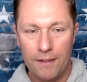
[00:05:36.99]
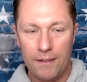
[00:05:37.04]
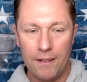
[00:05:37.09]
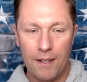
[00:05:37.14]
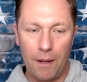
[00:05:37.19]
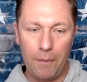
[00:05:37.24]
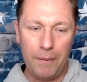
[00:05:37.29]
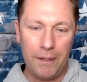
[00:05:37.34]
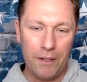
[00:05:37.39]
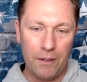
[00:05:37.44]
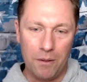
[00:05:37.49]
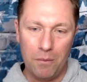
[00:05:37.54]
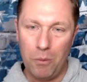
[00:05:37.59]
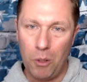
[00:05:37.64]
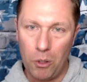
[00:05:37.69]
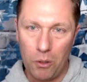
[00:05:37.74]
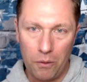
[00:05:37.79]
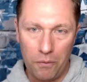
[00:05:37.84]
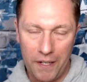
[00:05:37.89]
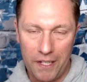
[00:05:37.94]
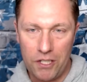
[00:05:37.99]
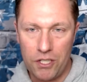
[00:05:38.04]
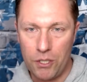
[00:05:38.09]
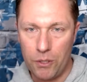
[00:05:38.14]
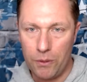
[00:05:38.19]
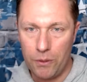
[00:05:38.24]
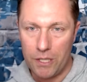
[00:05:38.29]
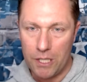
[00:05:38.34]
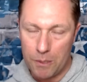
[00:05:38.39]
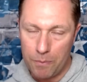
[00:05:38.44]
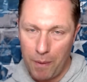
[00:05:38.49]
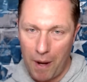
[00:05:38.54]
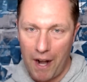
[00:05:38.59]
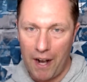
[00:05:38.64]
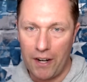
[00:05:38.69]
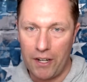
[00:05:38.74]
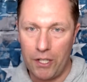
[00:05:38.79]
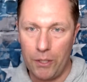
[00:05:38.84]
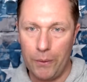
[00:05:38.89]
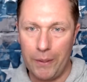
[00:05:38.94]
I'm here to motivate you,
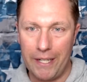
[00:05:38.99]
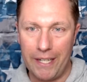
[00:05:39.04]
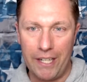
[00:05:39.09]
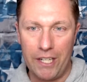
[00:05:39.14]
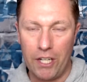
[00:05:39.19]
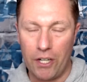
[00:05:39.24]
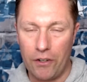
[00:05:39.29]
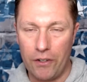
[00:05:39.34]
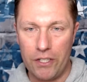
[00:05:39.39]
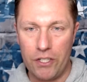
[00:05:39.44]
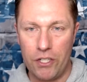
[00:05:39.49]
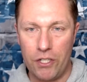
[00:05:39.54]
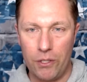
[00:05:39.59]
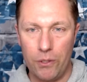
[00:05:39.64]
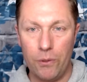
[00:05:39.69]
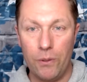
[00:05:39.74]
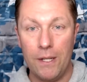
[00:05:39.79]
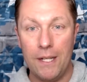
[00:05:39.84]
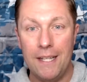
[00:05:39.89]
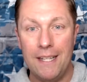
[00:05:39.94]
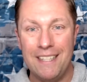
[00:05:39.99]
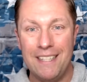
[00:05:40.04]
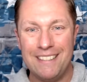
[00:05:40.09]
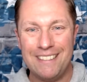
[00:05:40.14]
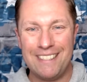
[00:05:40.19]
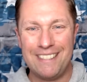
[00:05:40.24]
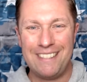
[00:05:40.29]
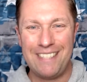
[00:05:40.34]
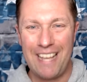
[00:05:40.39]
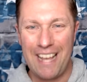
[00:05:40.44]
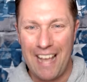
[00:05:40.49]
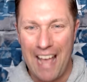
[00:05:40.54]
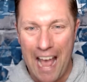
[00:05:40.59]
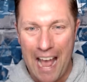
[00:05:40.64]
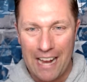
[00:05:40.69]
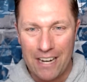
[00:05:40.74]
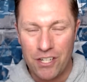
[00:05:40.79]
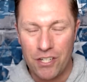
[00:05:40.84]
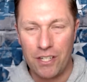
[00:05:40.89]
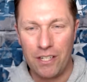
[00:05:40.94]
inspire you, and encourage you to take
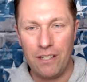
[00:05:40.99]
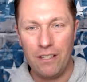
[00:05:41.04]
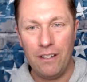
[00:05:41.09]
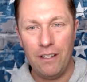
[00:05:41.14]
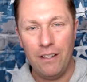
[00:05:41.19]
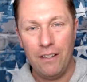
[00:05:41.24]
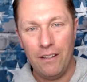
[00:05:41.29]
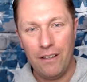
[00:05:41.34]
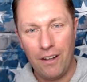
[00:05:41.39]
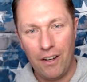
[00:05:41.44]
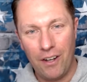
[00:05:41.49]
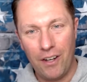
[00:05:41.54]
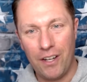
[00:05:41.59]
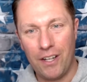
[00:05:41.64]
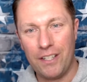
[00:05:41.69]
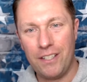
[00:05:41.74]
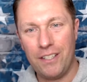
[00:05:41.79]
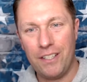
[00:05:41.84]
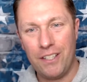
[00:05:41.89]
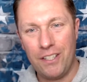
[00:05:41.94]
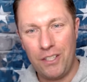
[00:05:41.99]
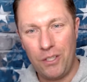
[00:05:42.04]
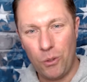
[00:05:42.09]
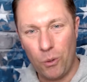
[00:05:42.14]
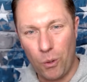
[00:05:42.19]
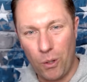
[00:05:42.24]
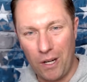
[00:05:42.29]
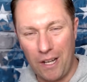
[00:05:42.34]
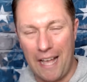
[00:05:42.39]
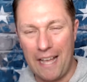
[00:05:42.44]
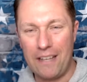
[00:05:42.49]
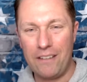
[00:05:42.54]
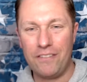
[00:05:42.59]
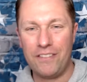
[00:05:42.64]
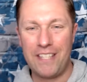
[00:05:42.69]
action on your life.